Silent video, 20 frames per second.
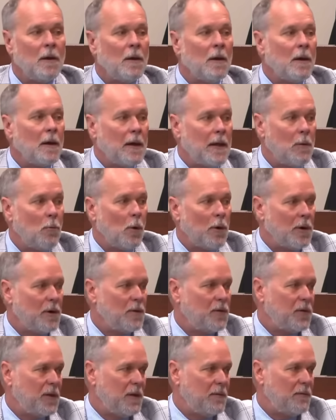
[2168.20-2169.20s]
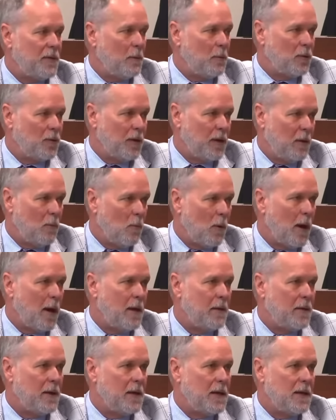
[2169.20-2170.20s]
He wanted to see if there was any
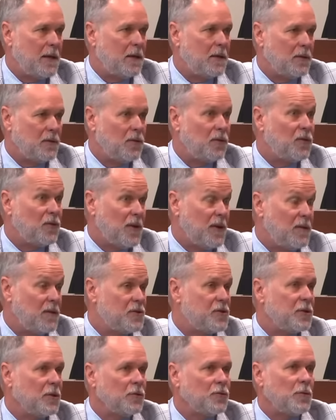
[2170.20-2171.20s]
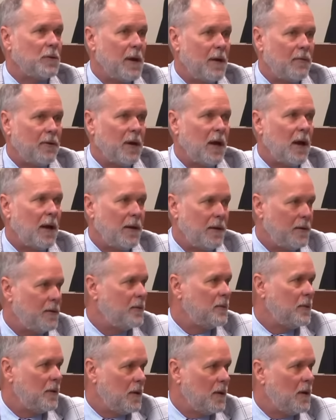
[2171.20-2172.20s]
way that he could see the children every night
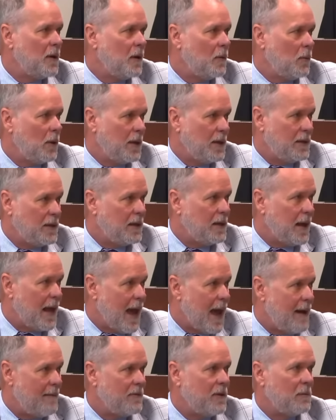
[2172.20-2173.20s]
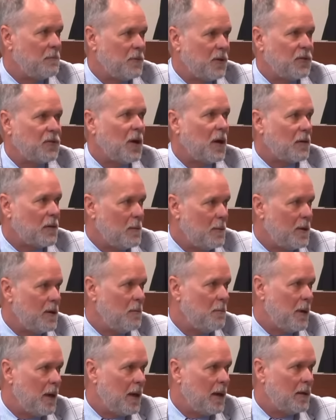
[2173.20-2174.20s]
when he didn't have them, to tuck them
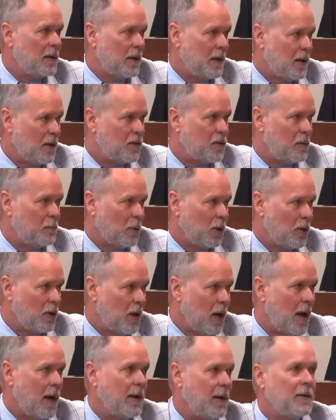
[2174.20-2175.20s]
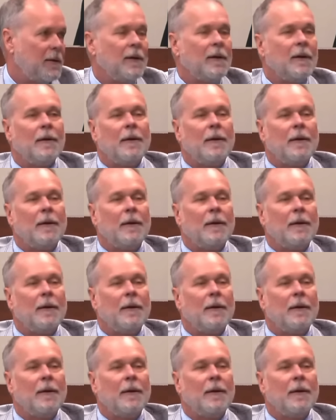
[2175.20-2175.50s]
into bed and kiss them goodnight.